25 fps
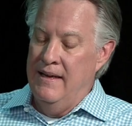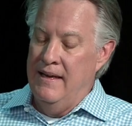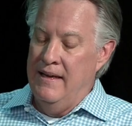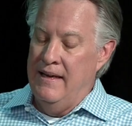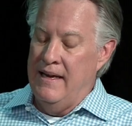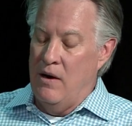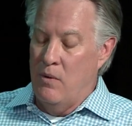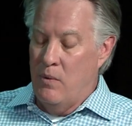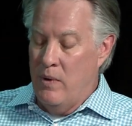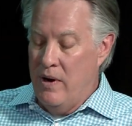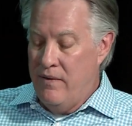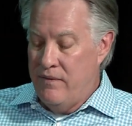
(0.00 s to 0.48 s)

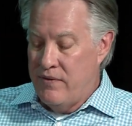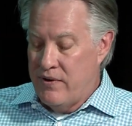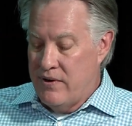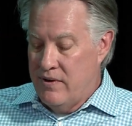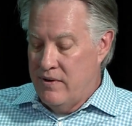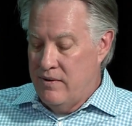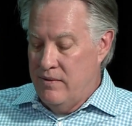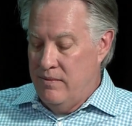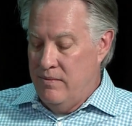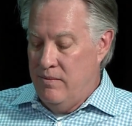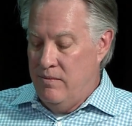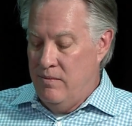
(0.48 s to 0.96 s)

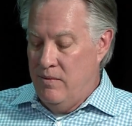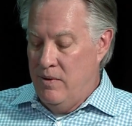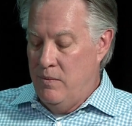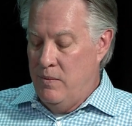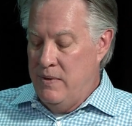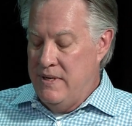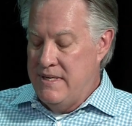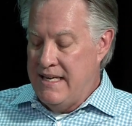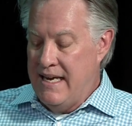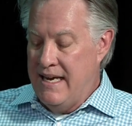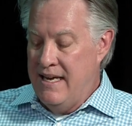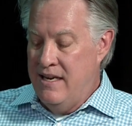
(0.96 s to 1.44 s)
However, what
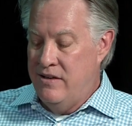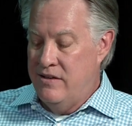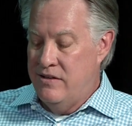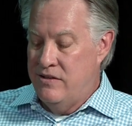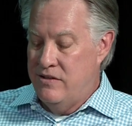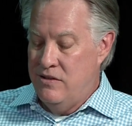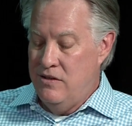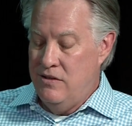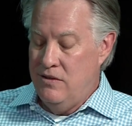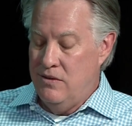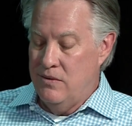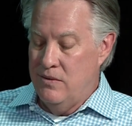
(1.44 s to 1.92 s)
we tend to
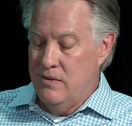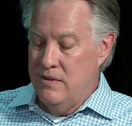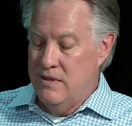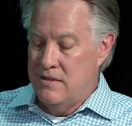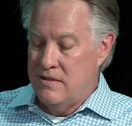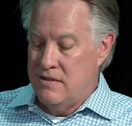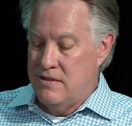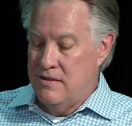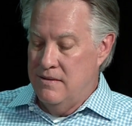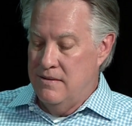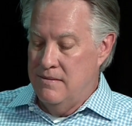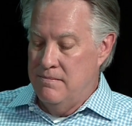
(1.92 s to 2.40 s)
do is
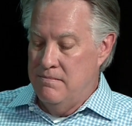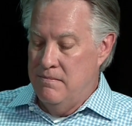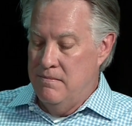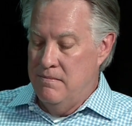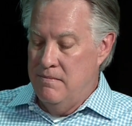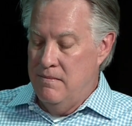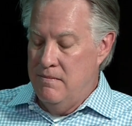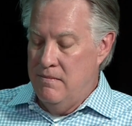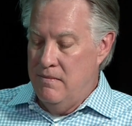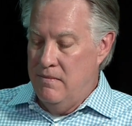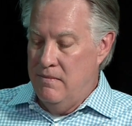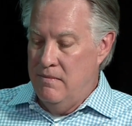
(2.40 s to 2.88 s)

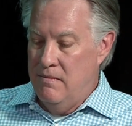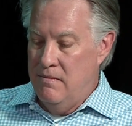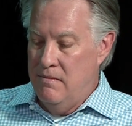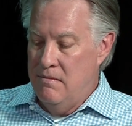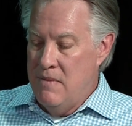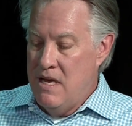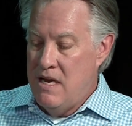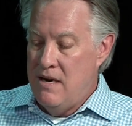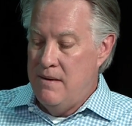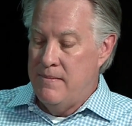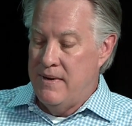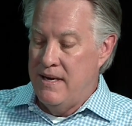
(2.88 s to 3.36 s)
to
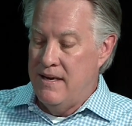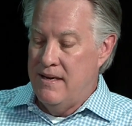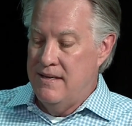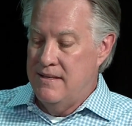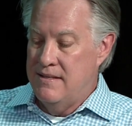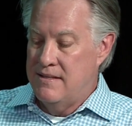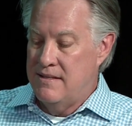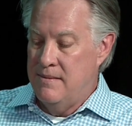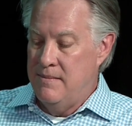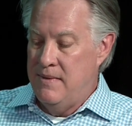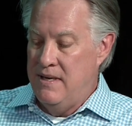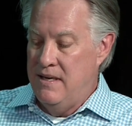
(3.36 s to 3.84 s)

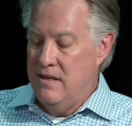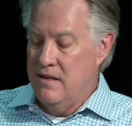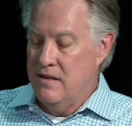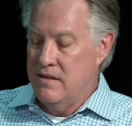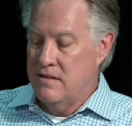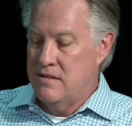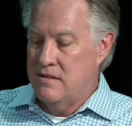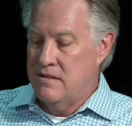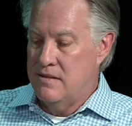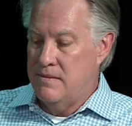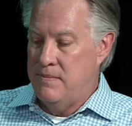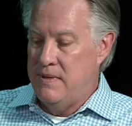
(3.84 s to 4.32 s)
minimize somebody
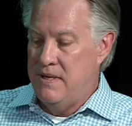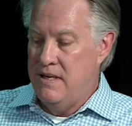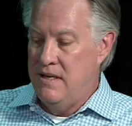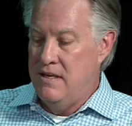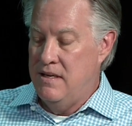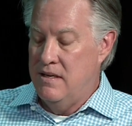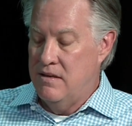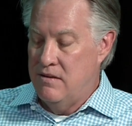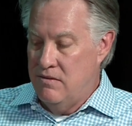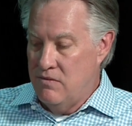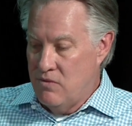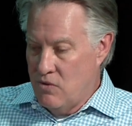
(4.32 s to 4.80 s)
else's
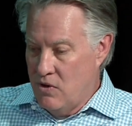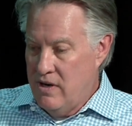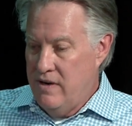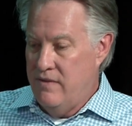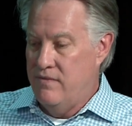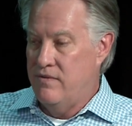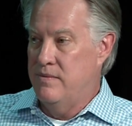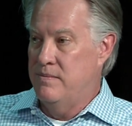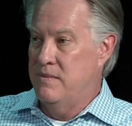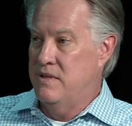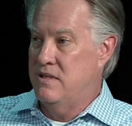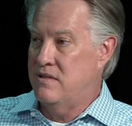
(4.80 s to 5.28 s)
opinion right
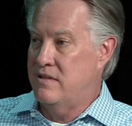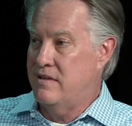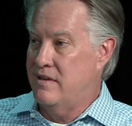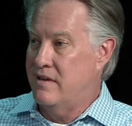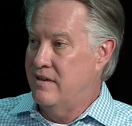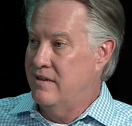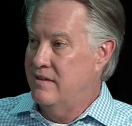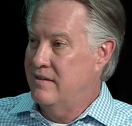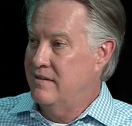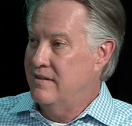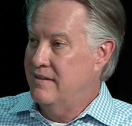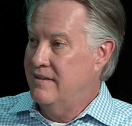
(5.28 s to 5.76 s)
from the
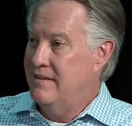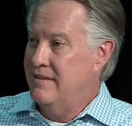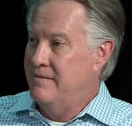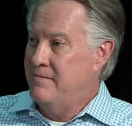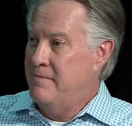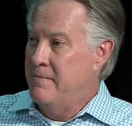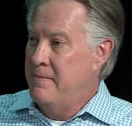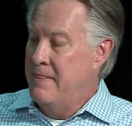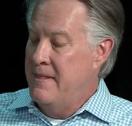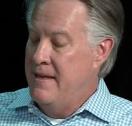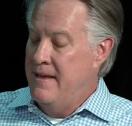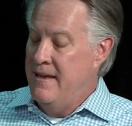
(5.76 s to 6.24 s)
start.
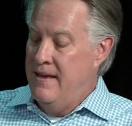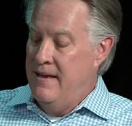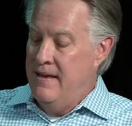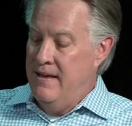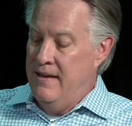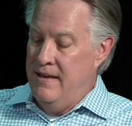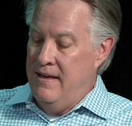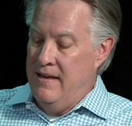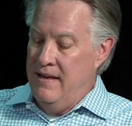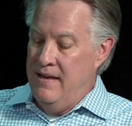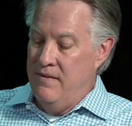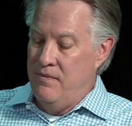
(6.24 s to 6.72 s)

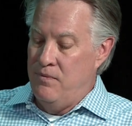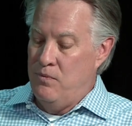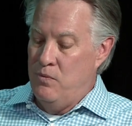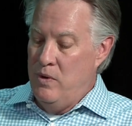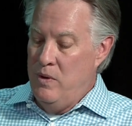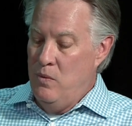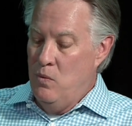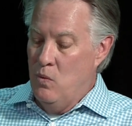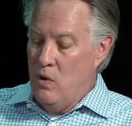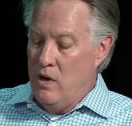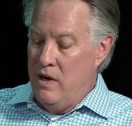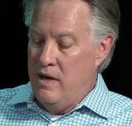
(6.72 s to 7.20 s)
If
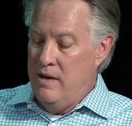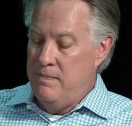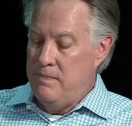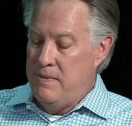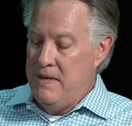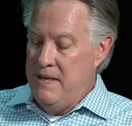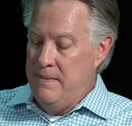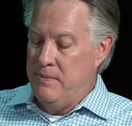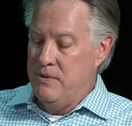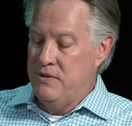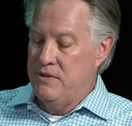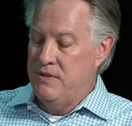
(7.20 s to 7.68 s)
we want
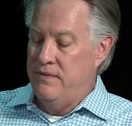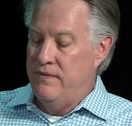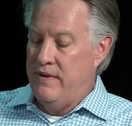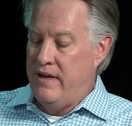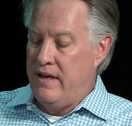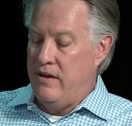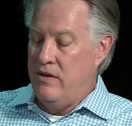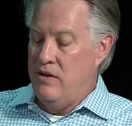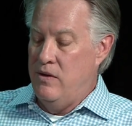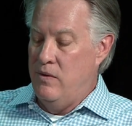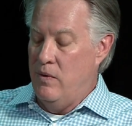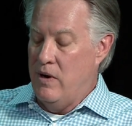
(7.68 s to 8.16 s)
people to
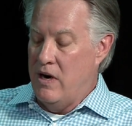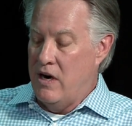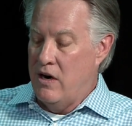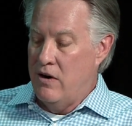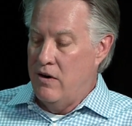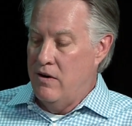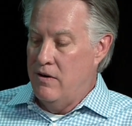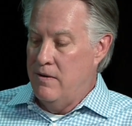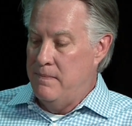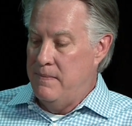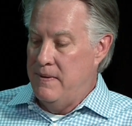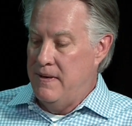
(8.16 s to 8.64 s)
value
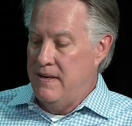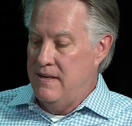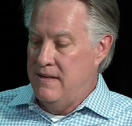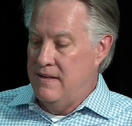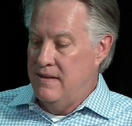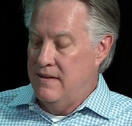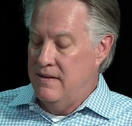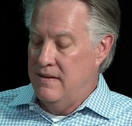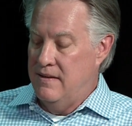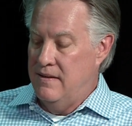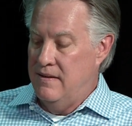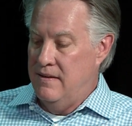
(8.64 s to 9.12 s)
our
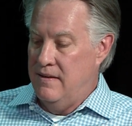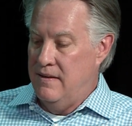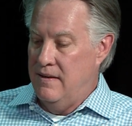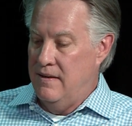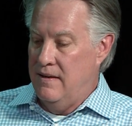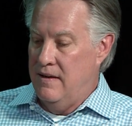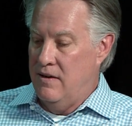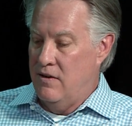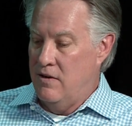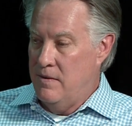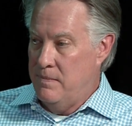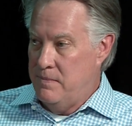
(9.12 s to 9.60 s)
opinion
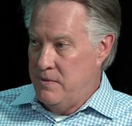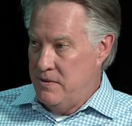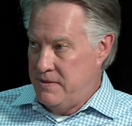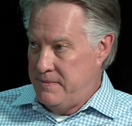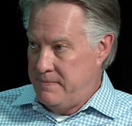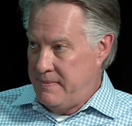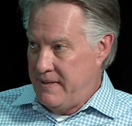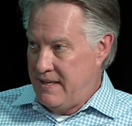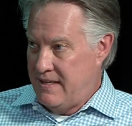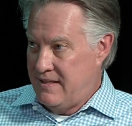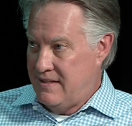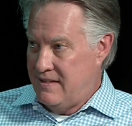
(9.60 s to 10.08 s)
and our
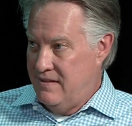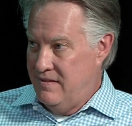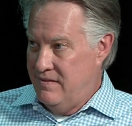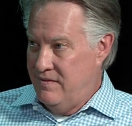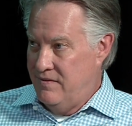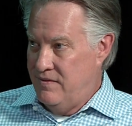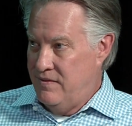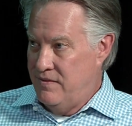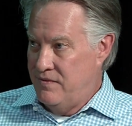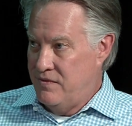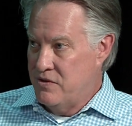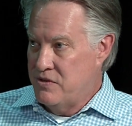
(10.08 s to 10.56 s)

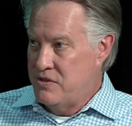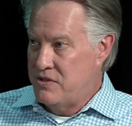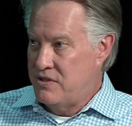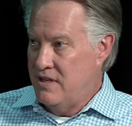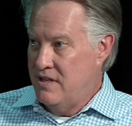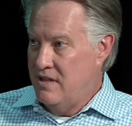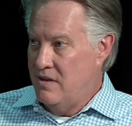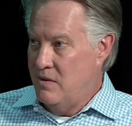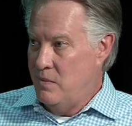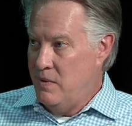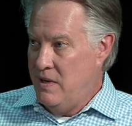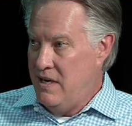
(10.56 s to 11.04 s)
perspective, the first
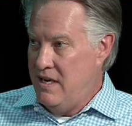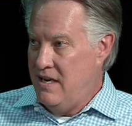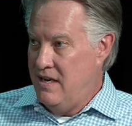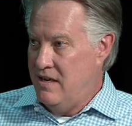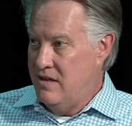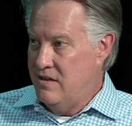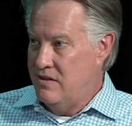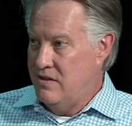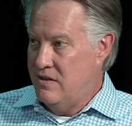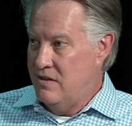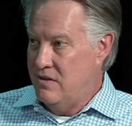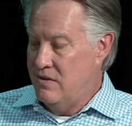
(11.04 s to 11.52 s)
thing that we need
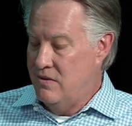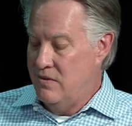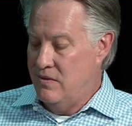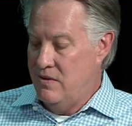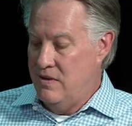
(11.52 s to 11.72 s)
to do